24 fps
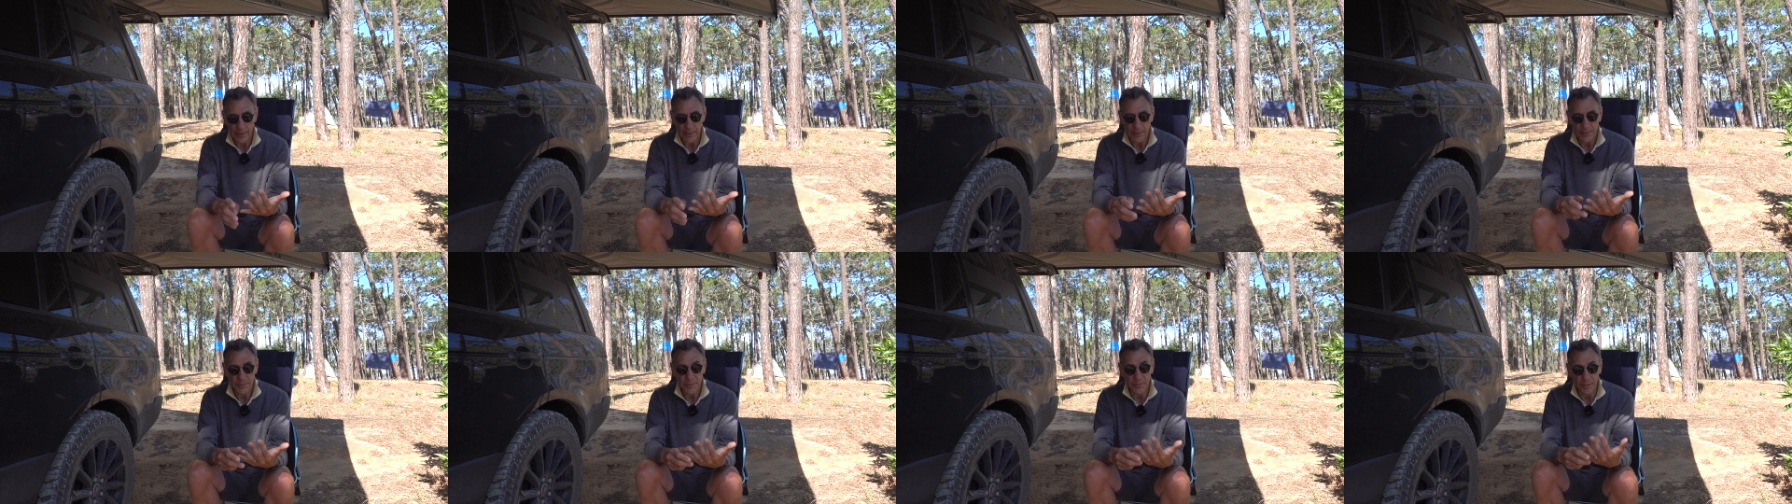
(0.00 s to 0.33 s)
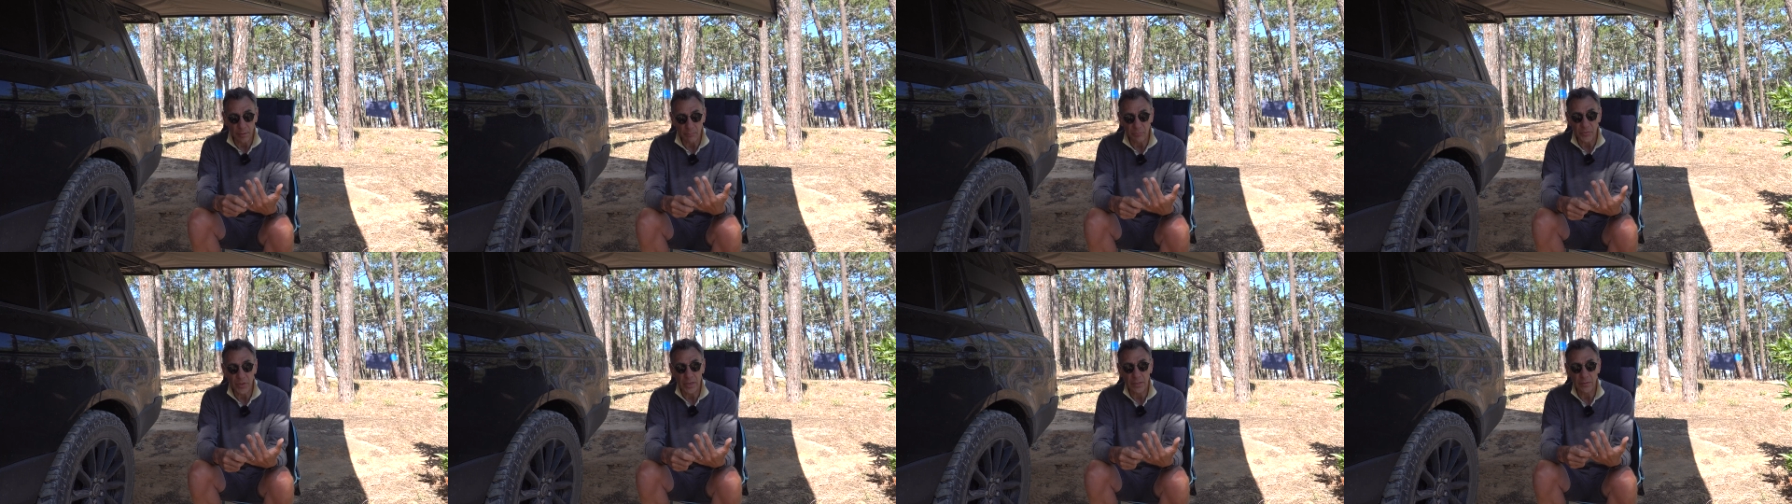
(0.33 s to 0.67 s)

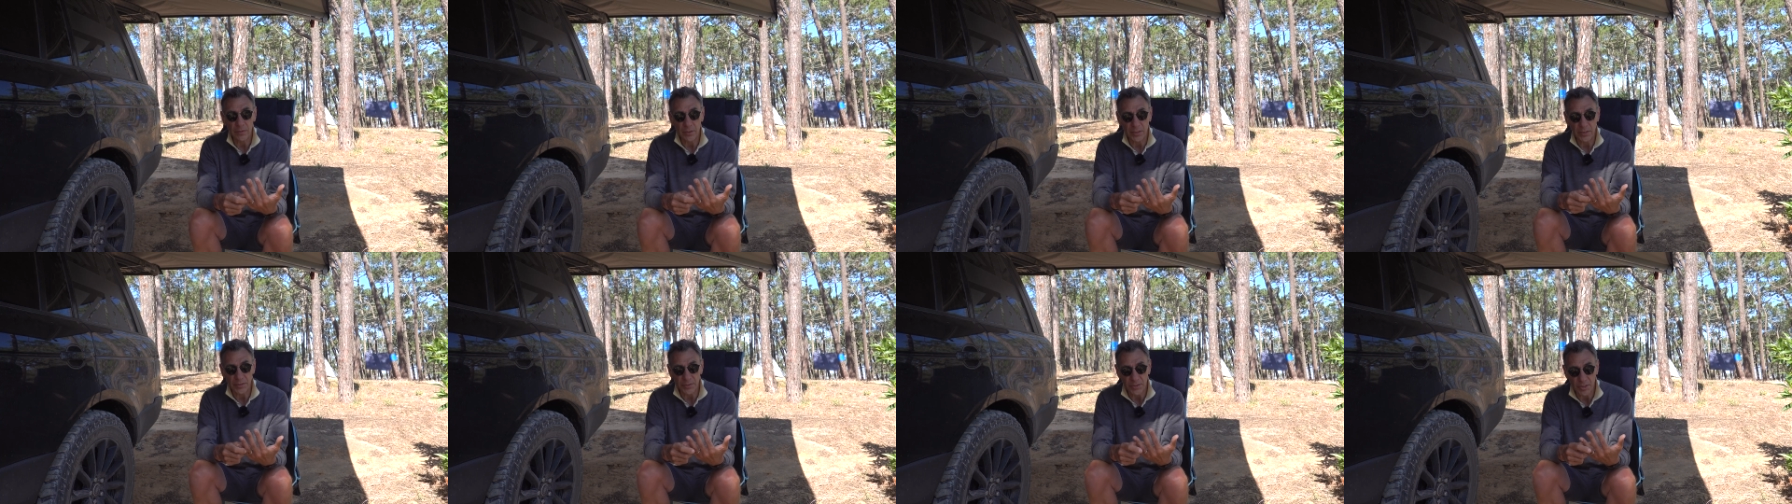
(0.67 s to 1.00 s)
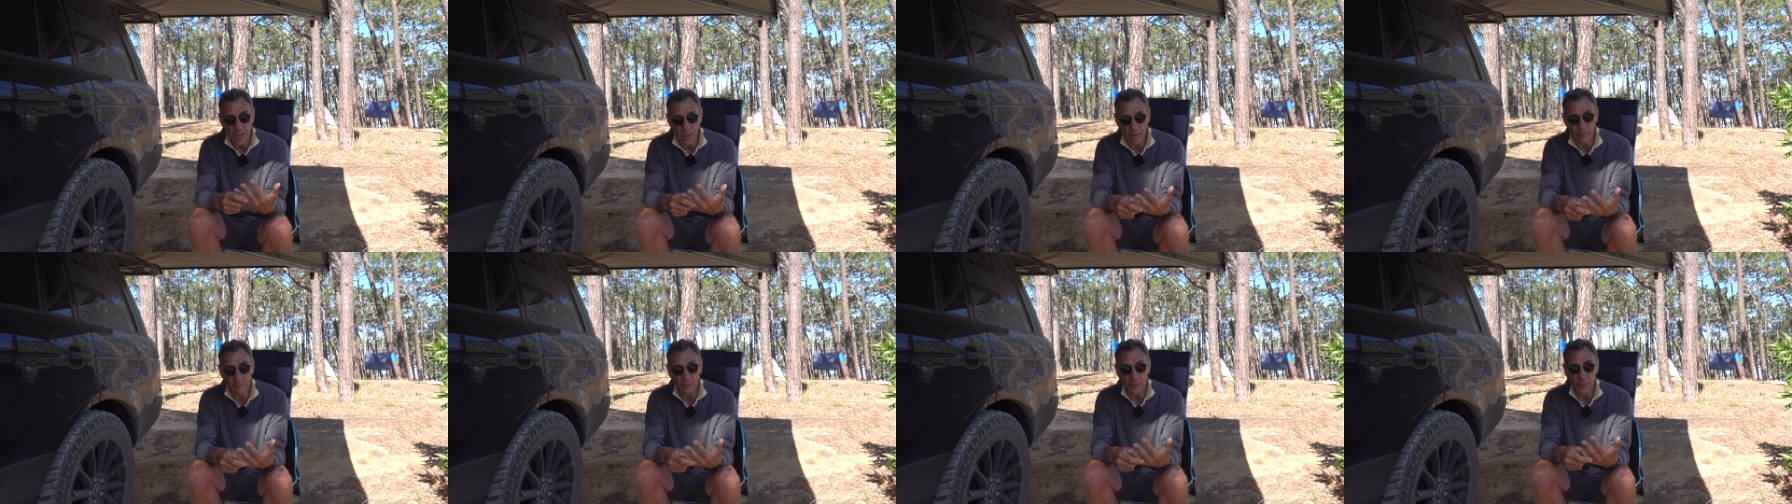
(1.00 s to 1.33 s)
something that is
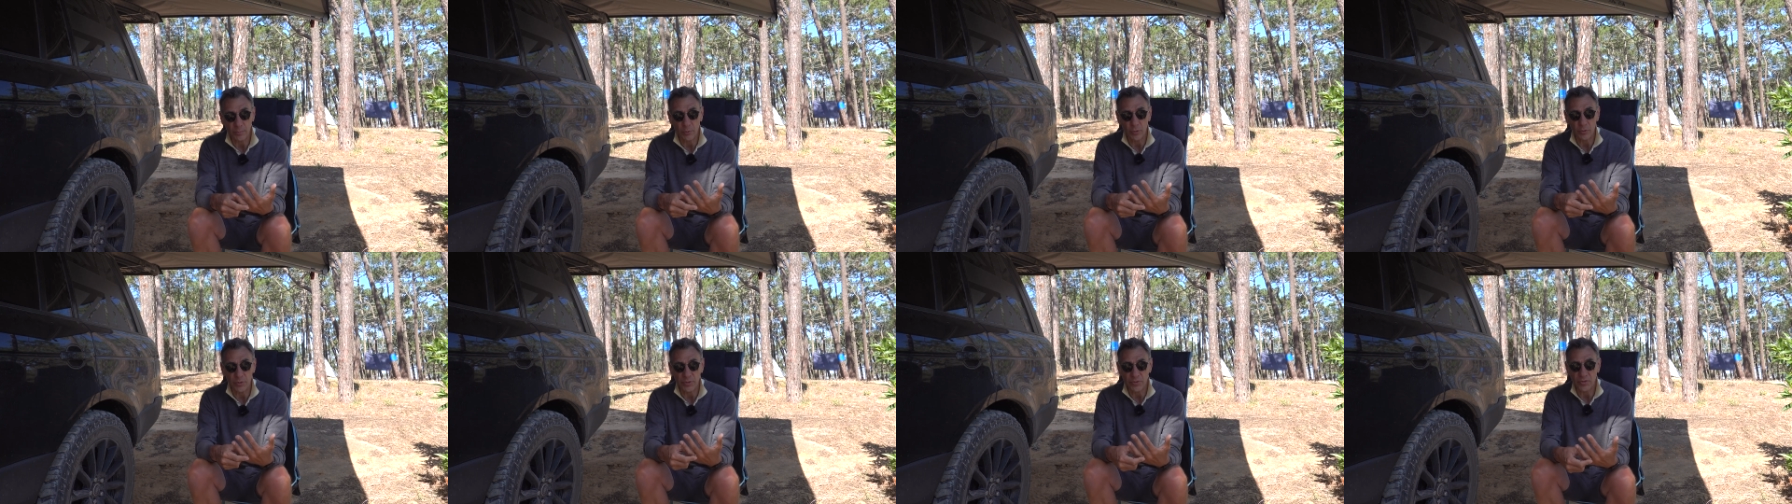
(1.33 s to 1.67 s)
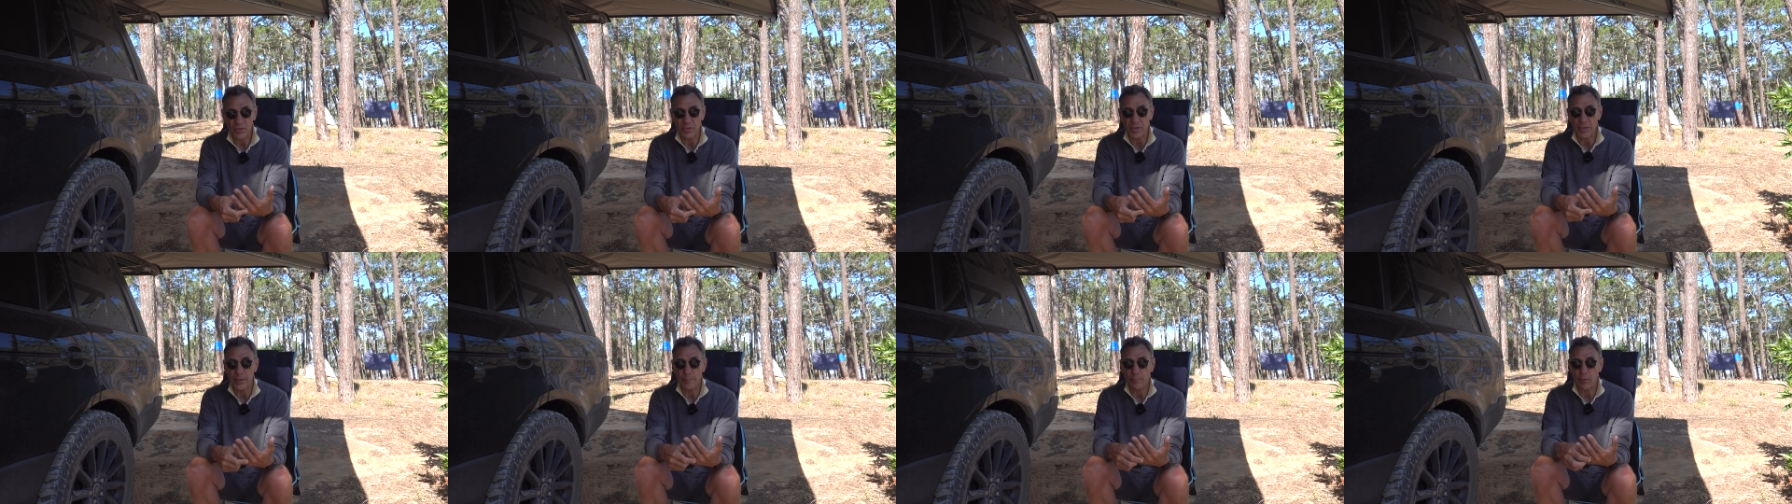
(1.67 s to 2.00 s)
comfortable to
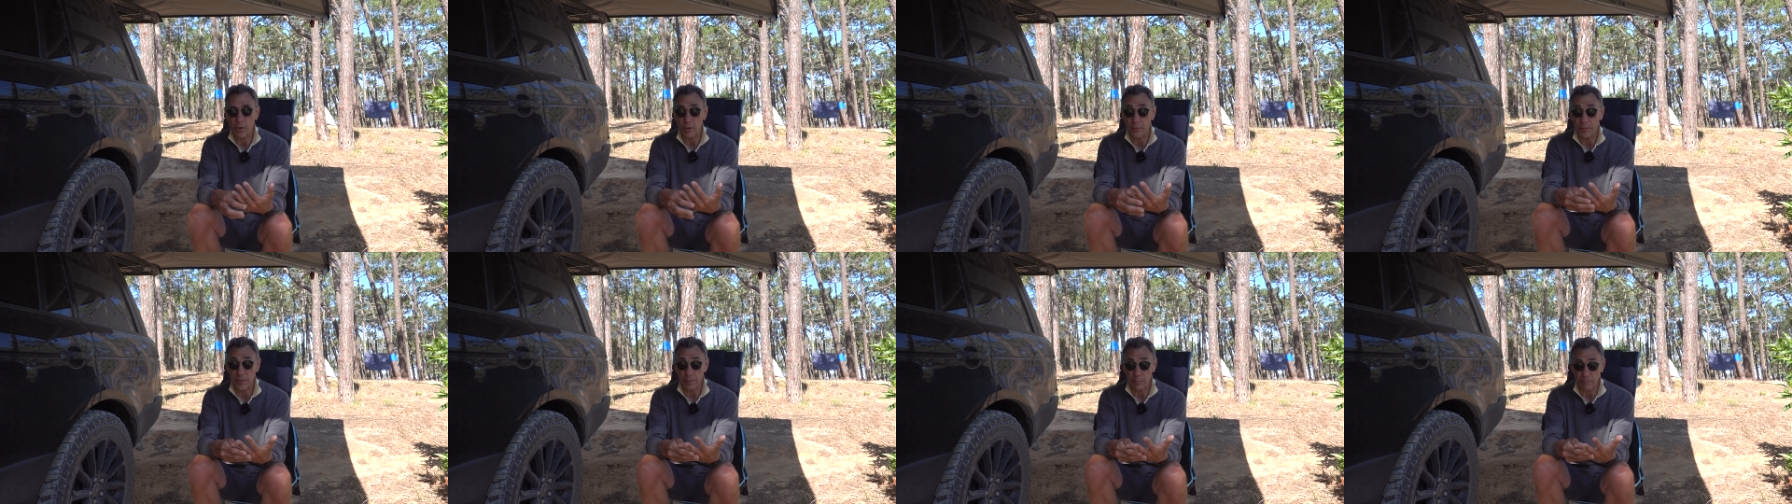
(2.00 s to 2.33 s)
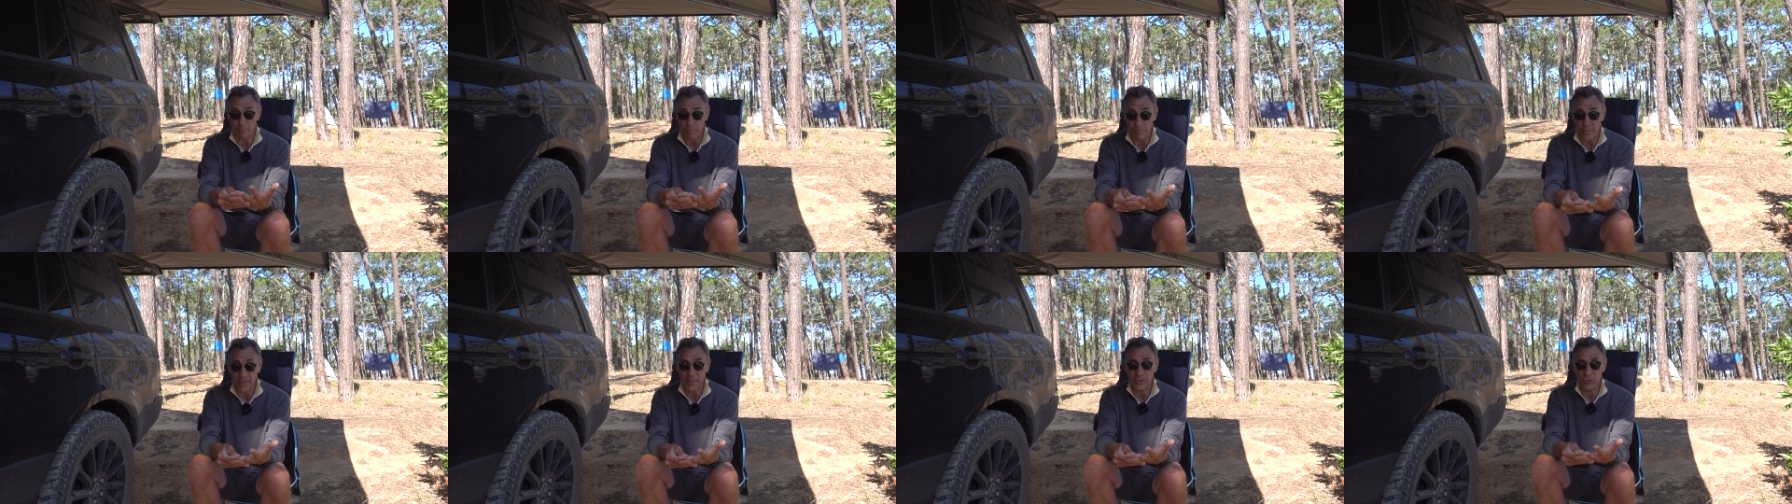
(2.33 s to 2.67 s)
sleep on
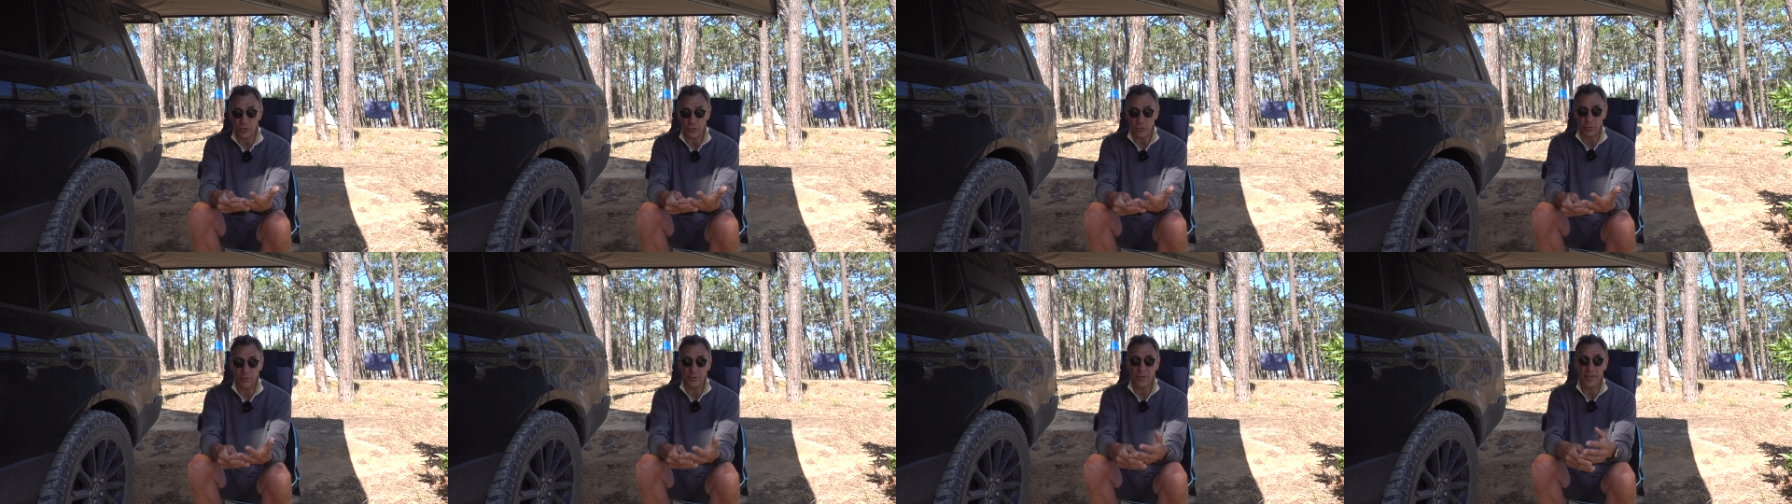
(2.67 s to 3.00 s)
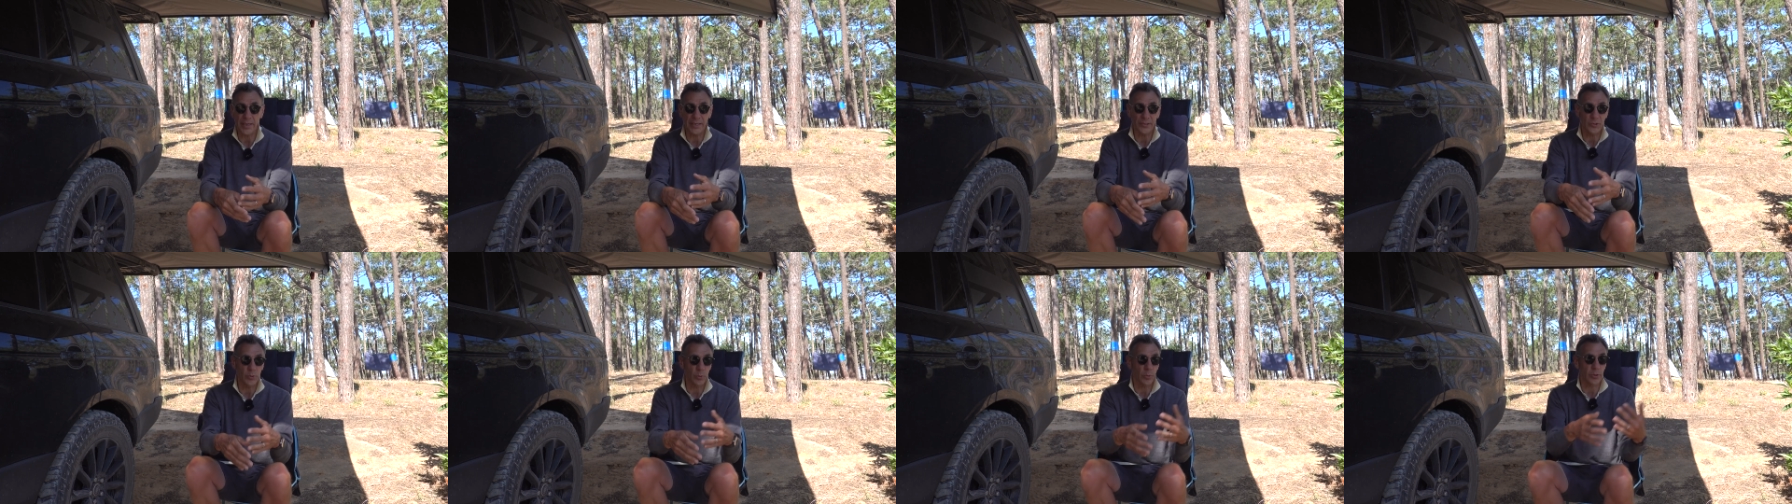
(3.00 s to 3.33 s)
that meets your needs,